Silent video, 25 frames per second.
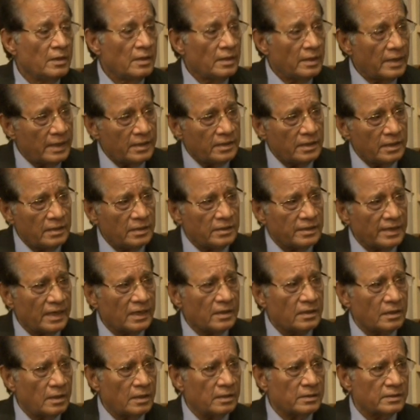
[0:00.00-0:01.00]
And in that
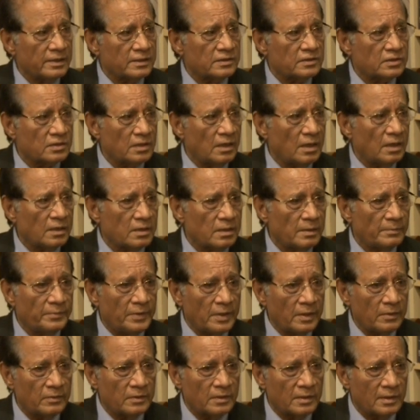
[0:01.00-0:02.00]
context, talk about